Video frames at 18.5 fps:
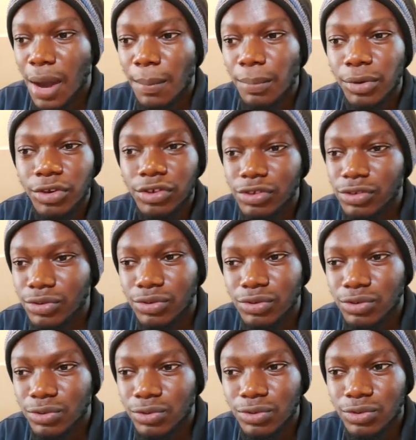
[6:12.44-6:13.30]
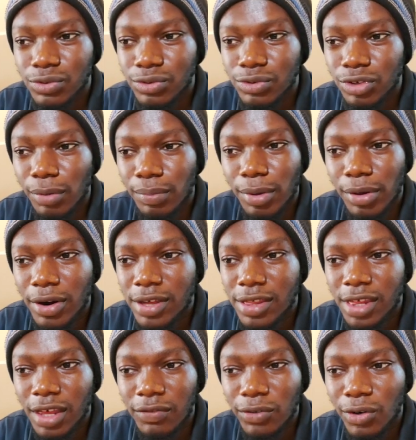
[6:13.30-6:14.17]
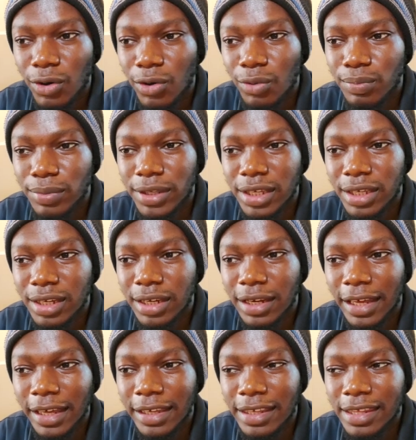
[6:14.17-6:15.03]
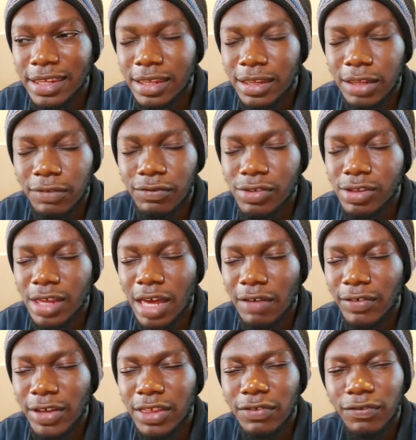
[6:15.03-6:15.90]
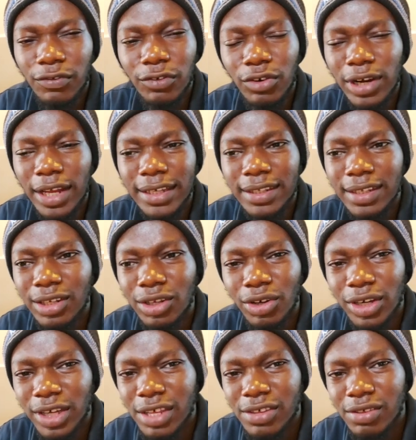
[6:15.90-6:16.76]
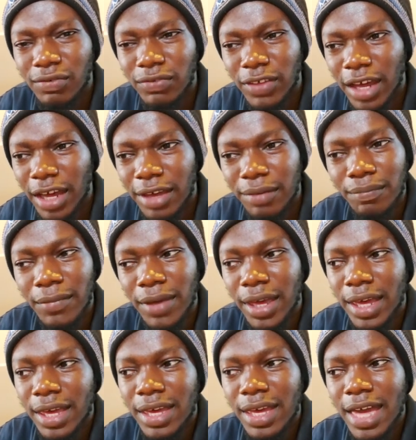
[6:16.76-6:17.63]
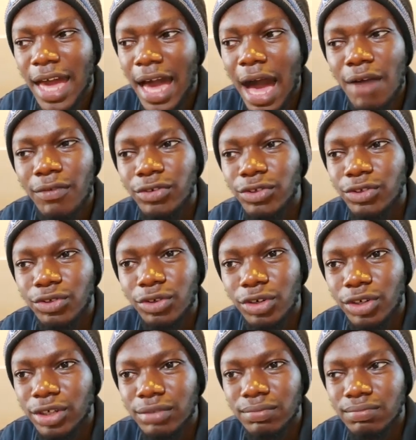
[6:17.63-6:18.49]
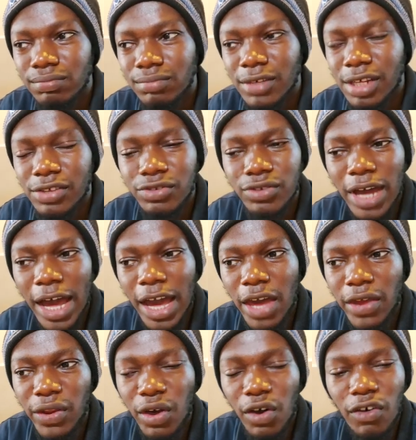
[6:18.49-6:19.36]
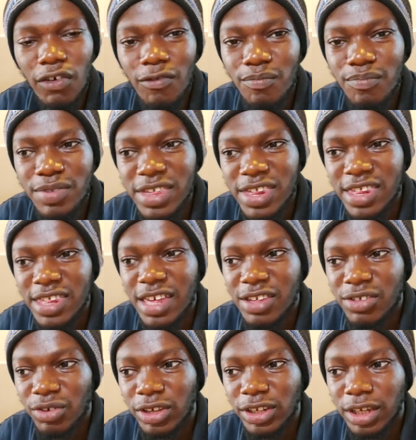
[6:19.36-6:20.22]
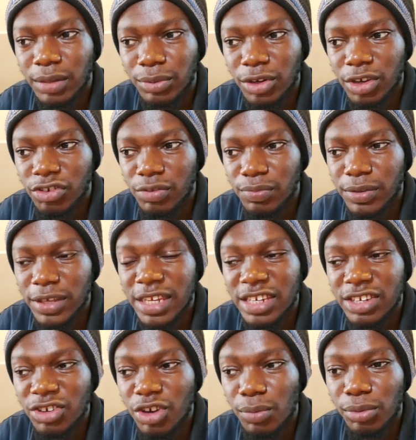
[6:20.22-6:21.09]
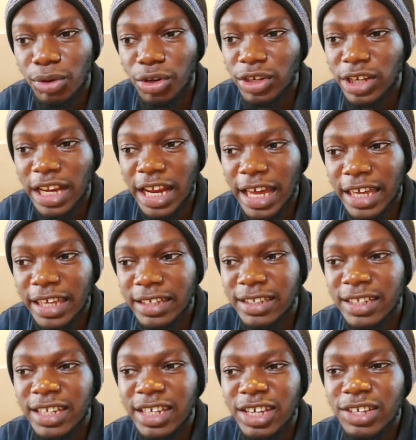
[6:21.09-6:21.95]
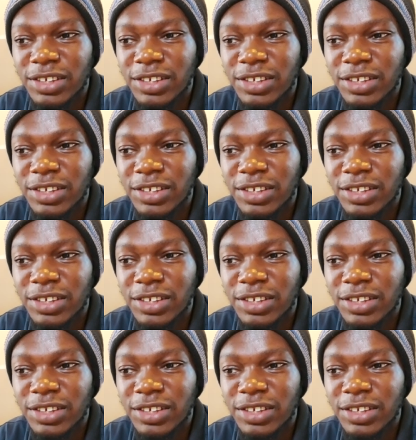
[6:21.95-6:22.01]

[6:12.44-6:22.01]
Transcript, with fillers: But you, who your parents have all been like civil servants for like the longest of time, haven't done, there's no either of business or entrepreneurship in your bloodline.